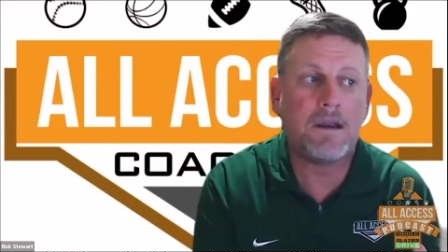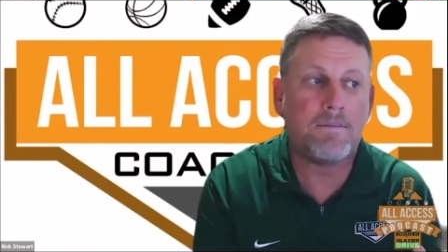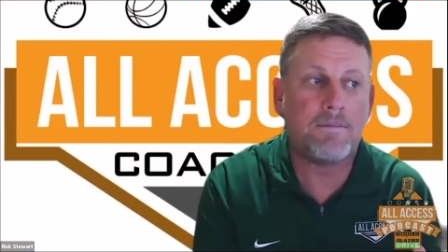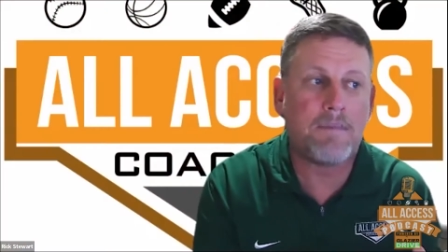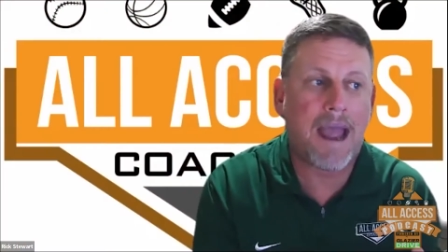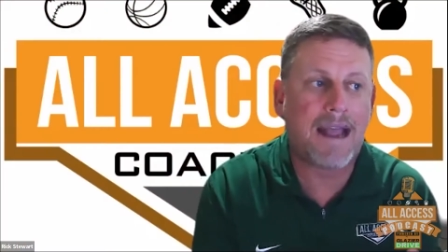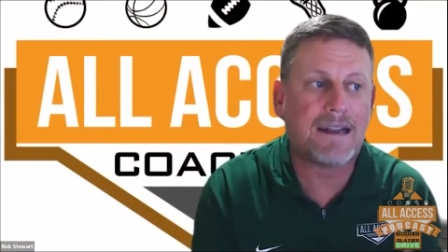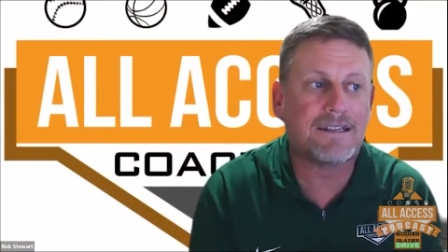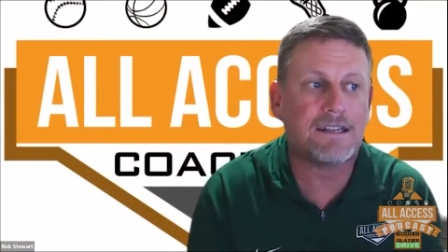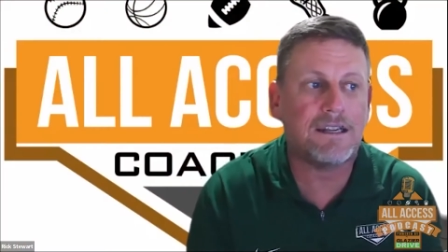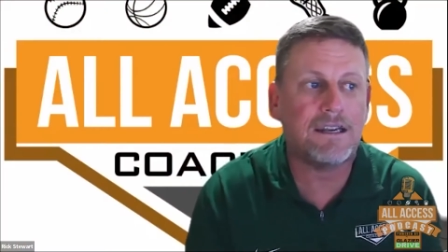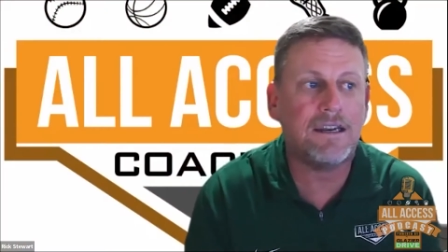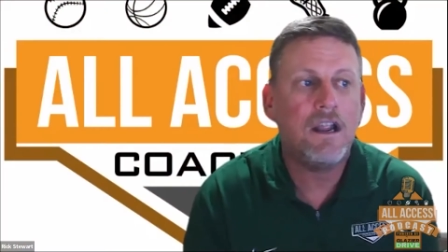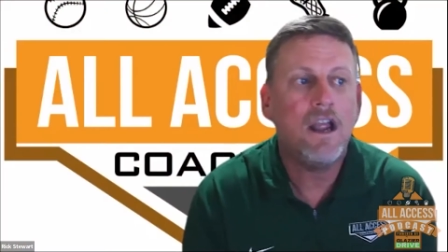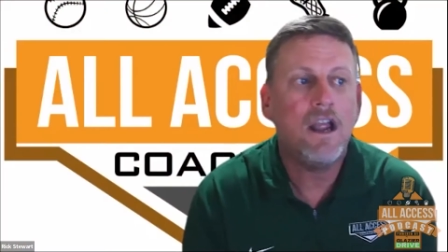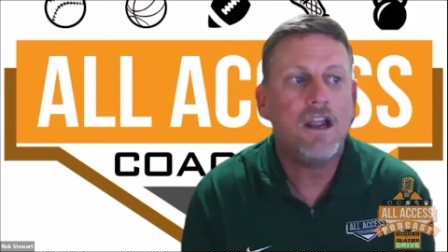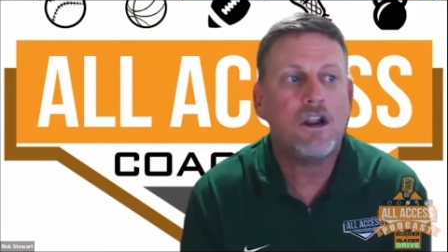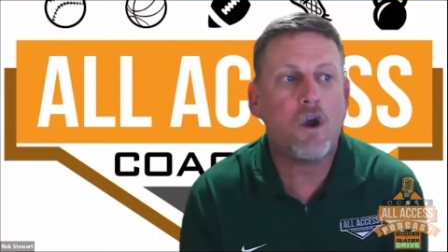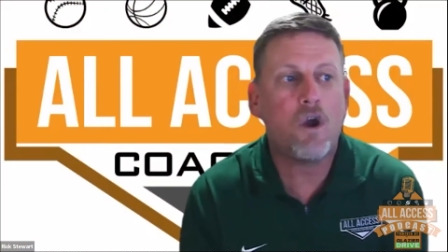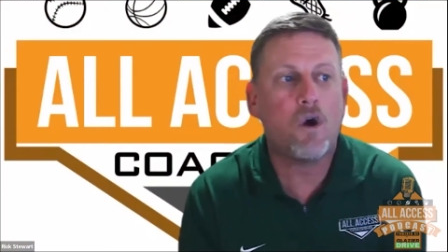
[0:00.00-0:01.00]
to Massillon,
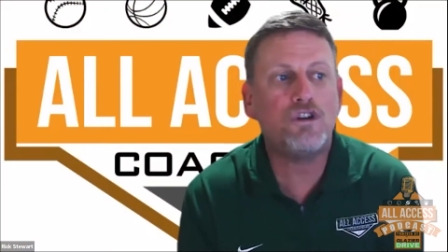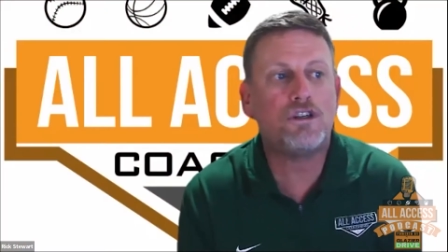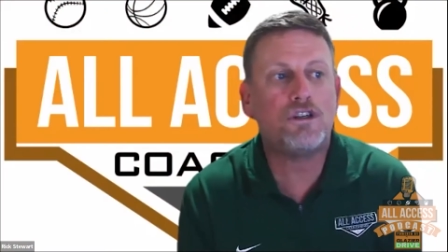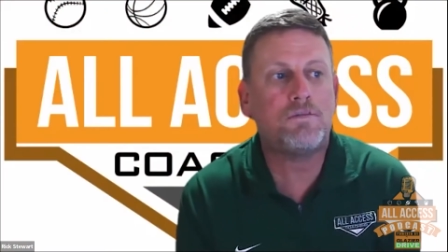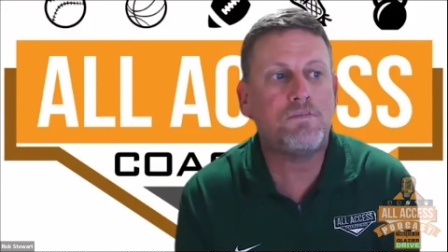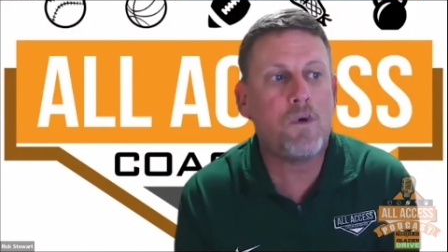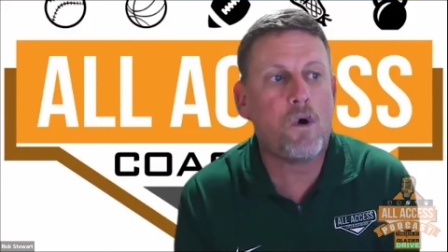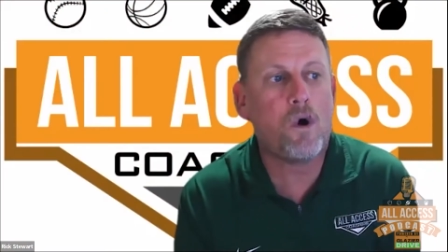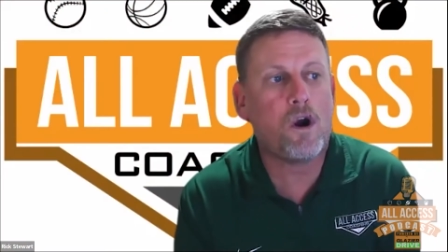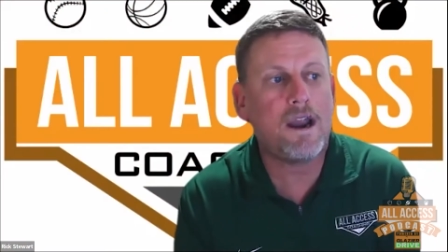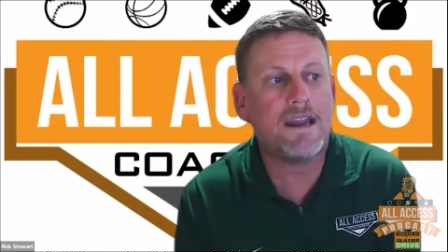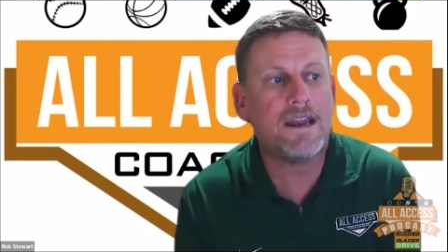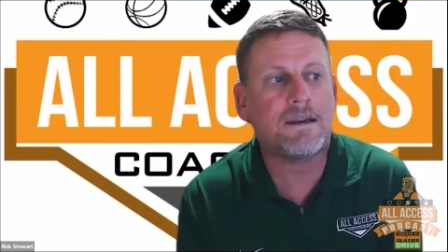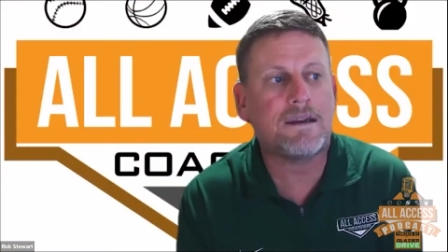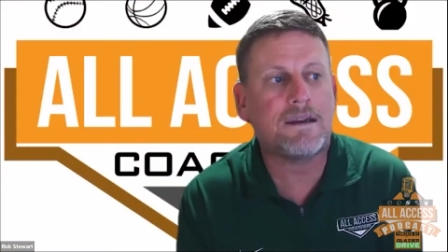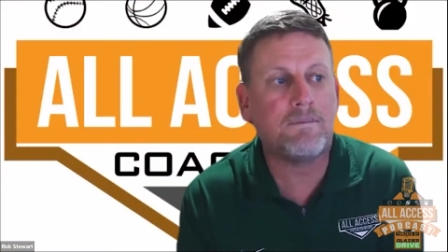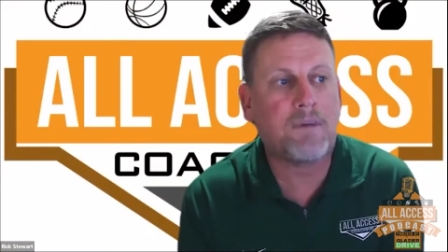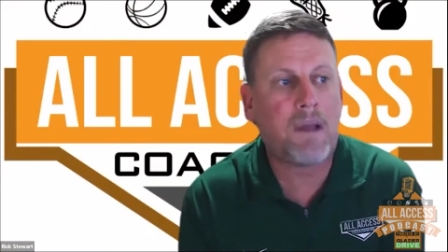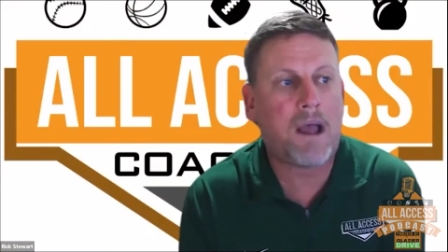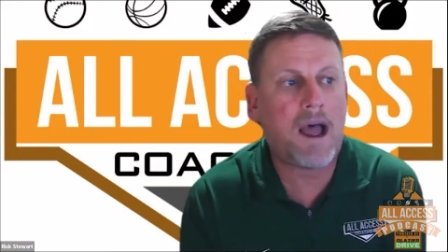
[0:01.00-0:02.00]
Coach Moore had
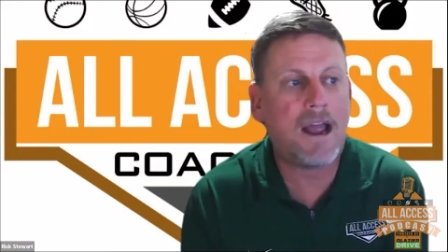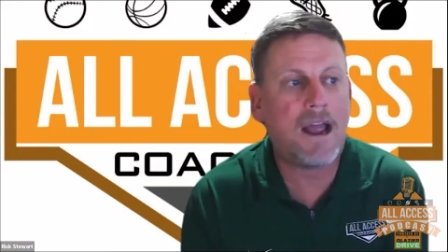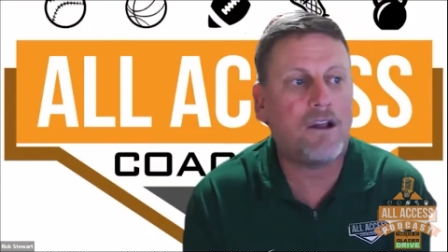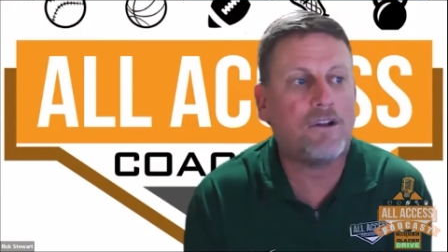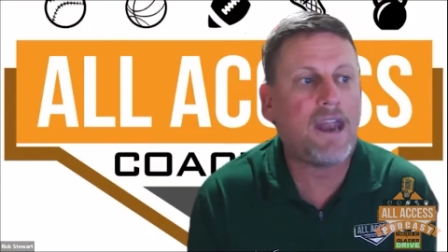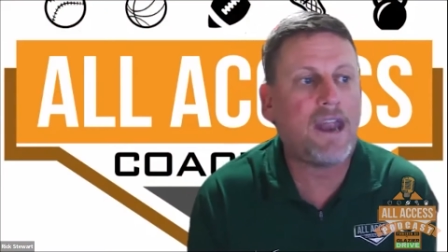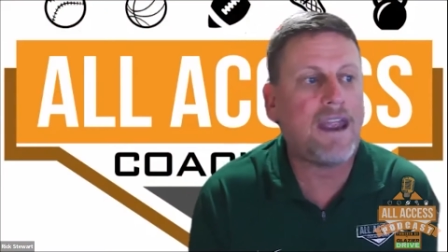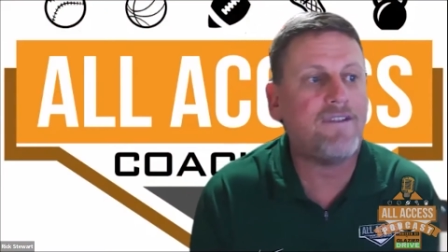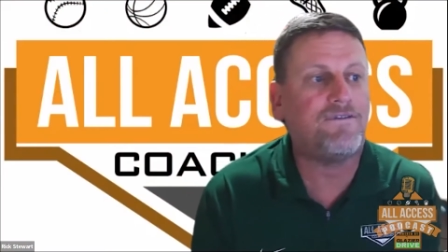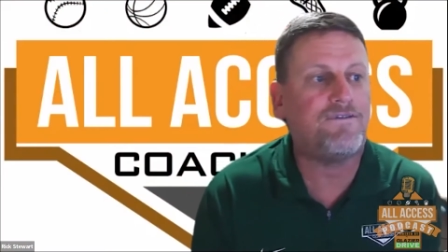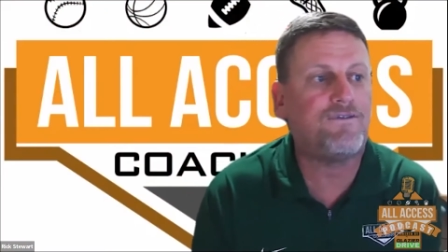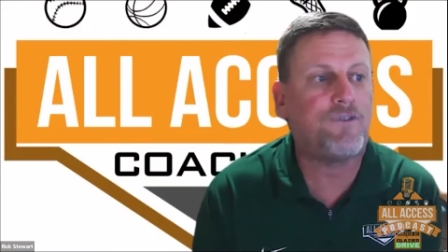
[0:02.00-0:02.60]
compiled a